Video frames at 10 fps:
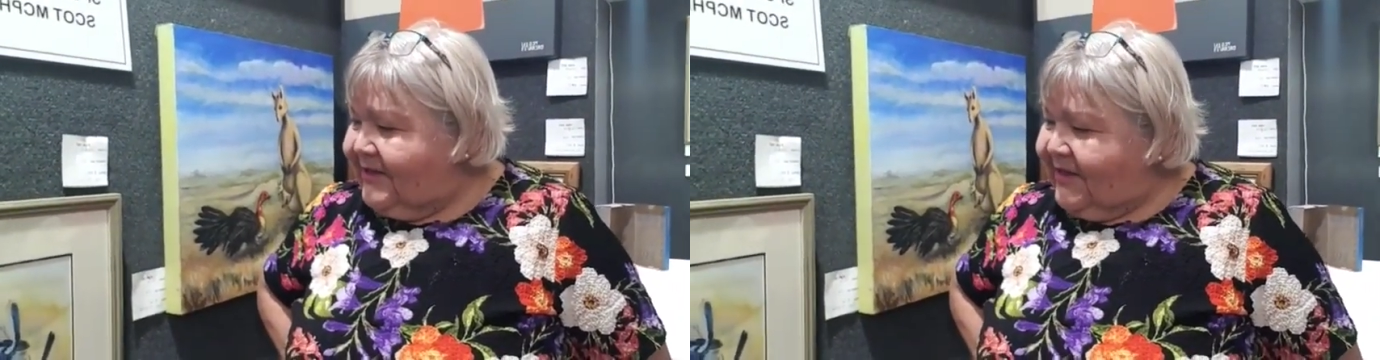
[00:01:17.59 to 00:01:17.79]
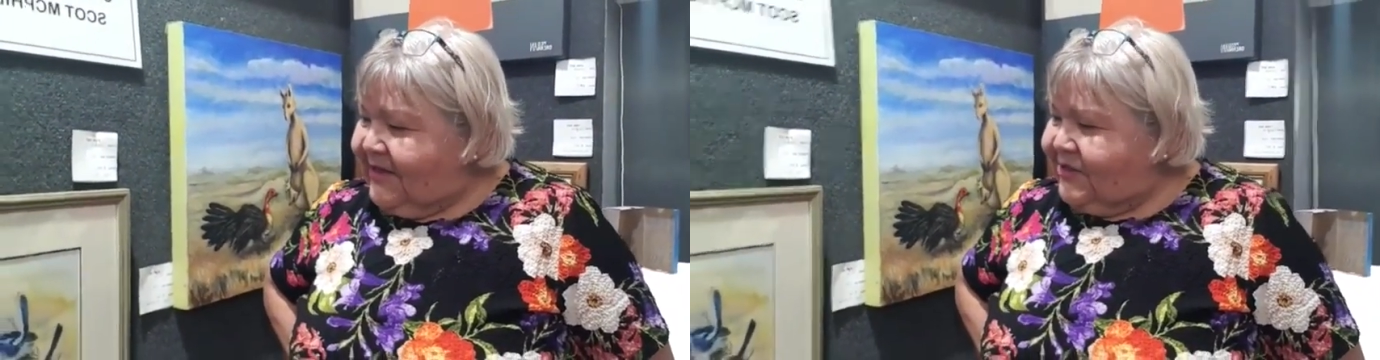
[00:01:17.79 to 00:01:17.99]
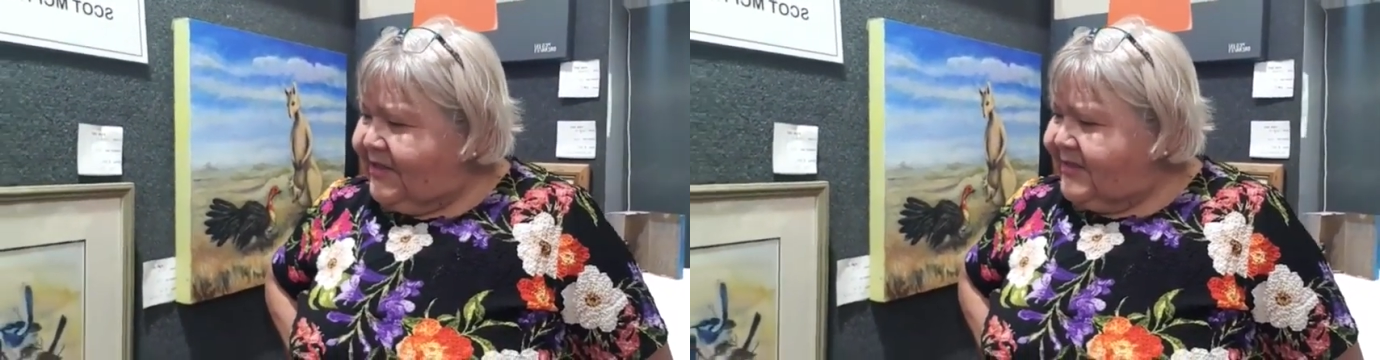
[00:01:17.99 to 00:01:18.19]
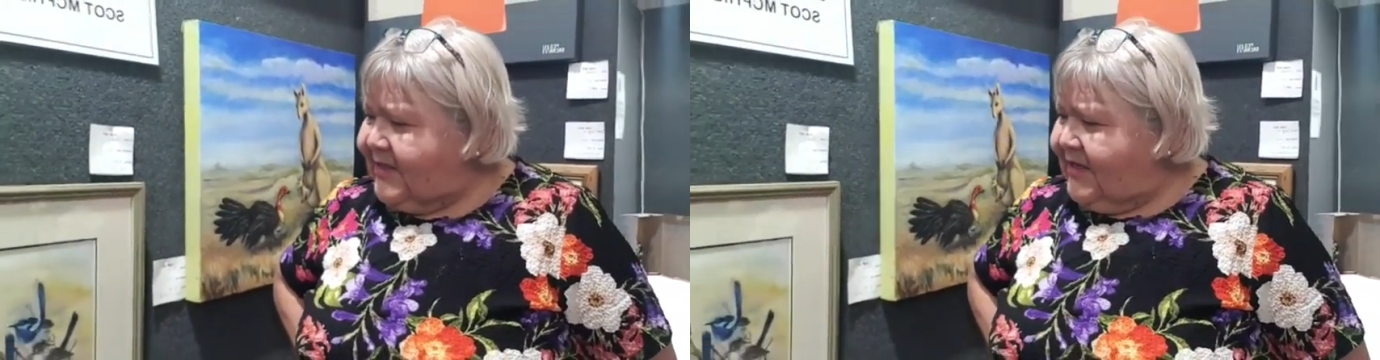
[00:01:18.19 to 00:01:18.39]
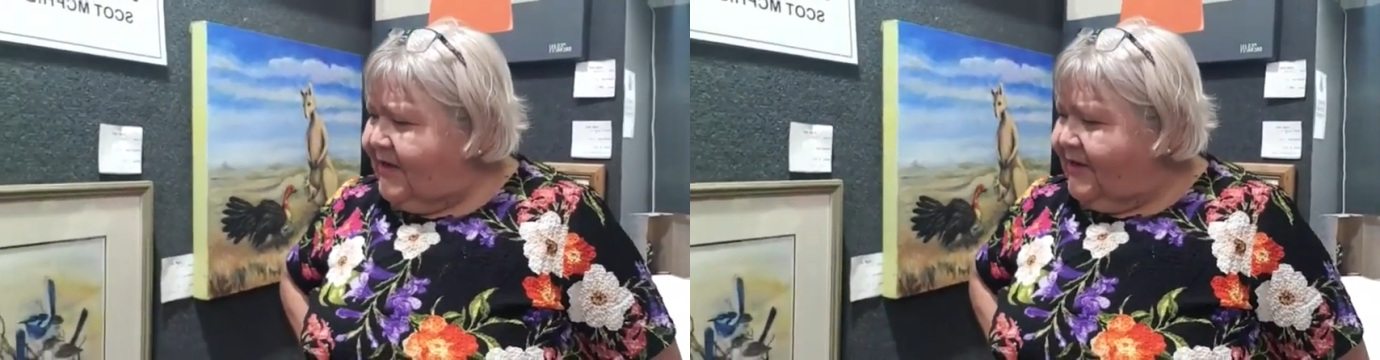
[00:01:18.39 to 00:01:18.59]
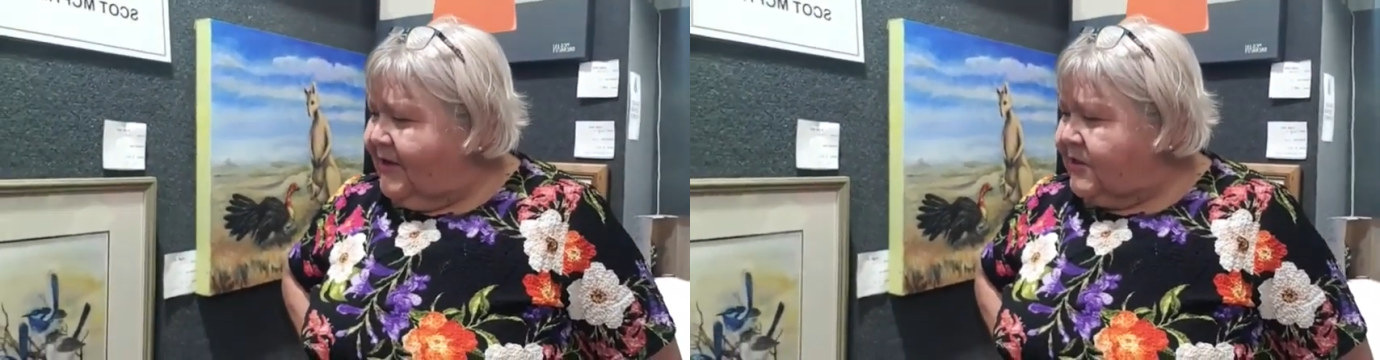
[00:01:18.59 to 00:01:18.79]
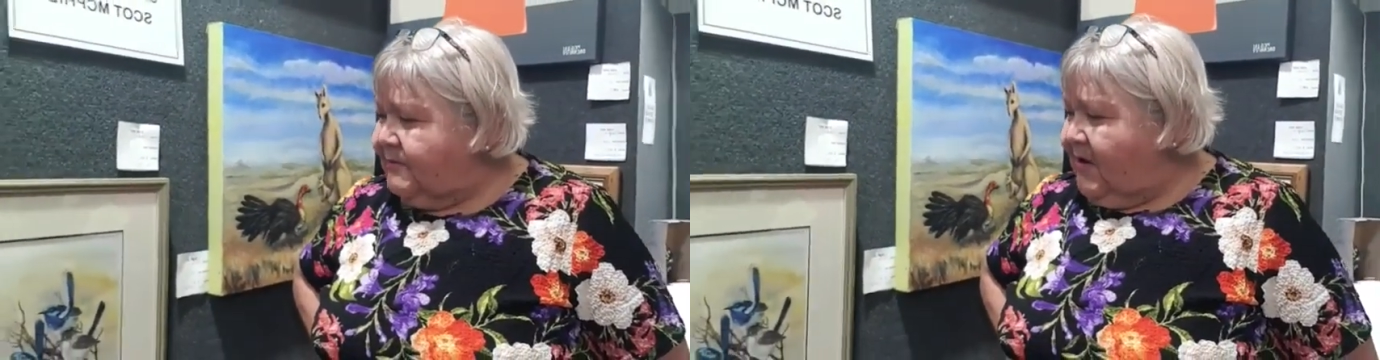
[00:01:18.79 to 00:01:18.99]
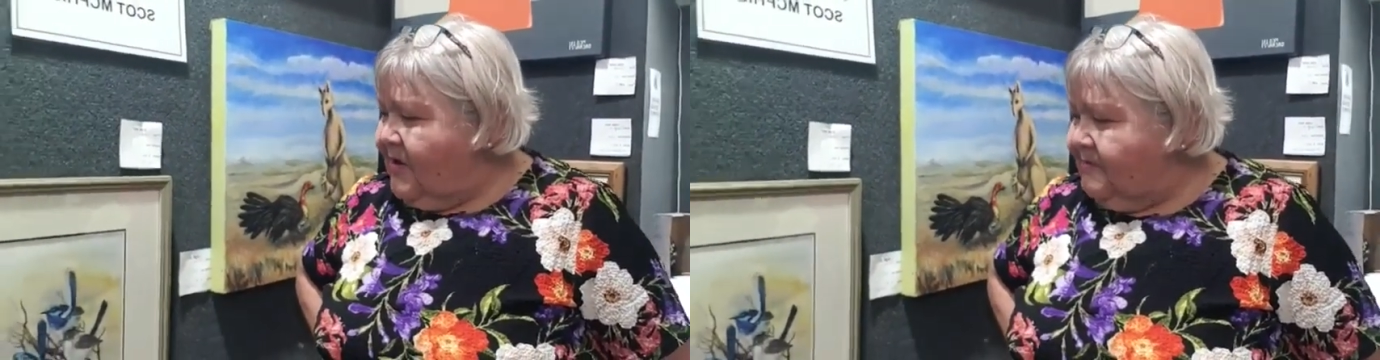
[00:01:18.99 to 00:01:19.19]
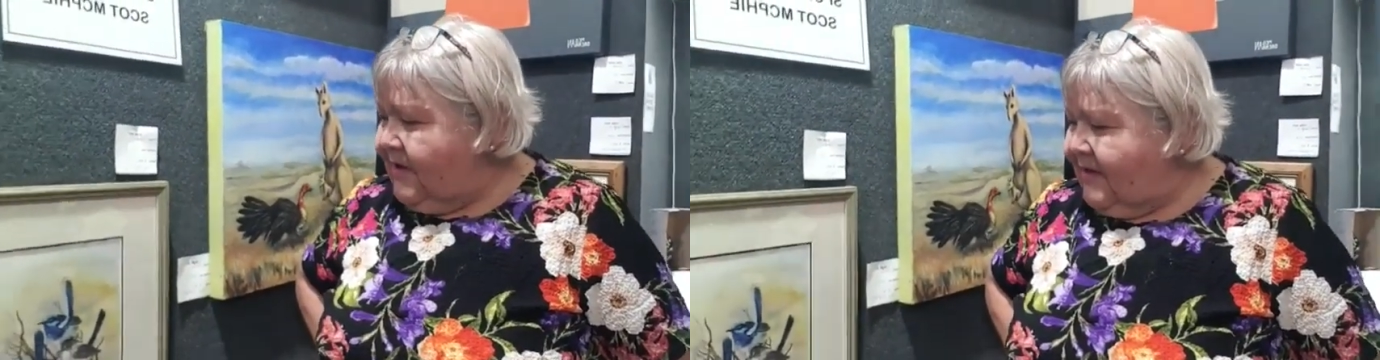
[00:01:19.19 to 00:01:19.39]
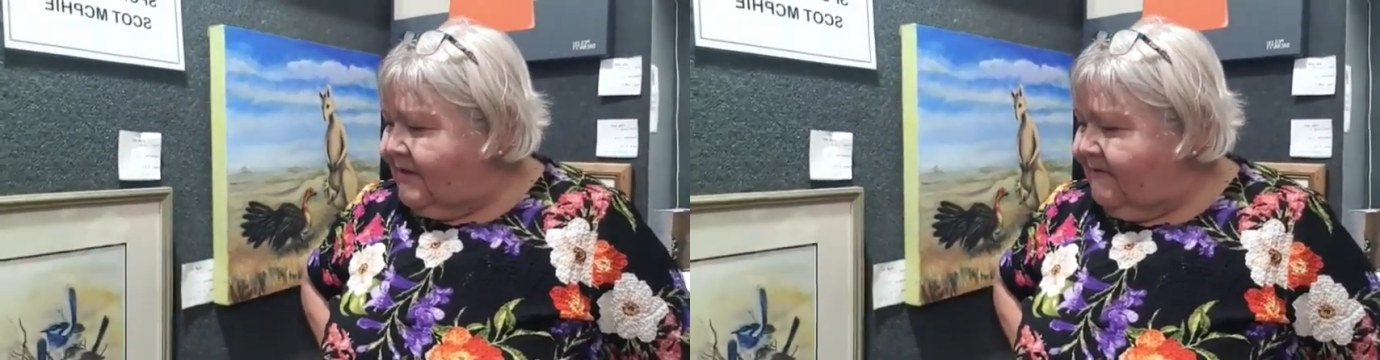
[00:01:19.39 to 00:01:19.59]
they just inspire
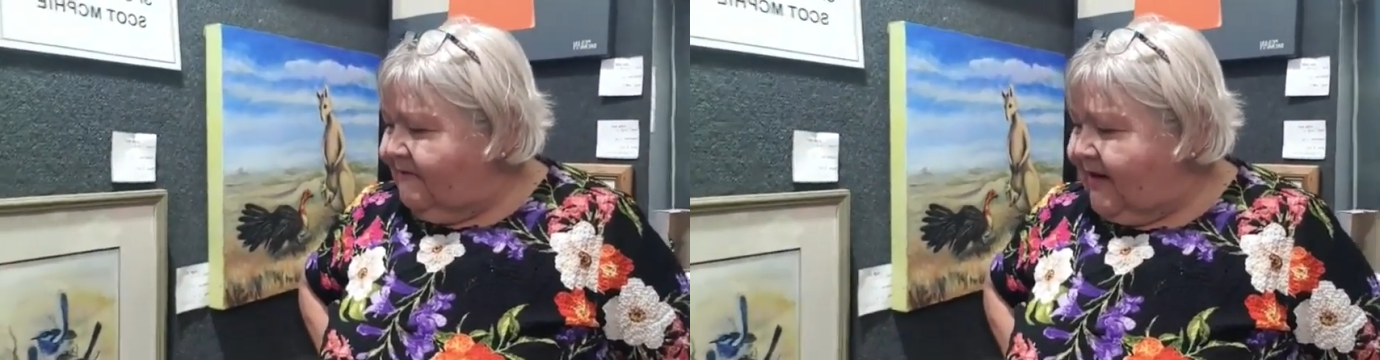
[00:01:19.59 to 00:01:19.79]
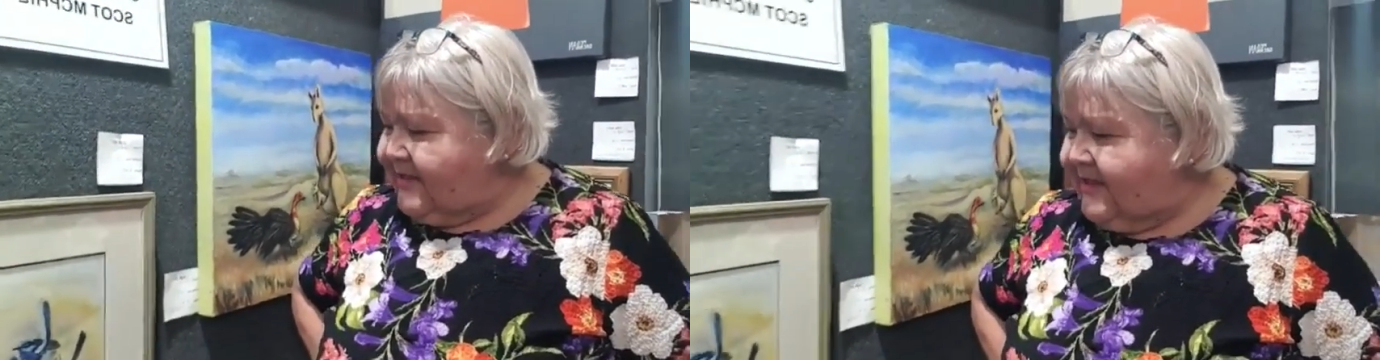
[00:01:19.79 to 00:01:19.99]
me in the fact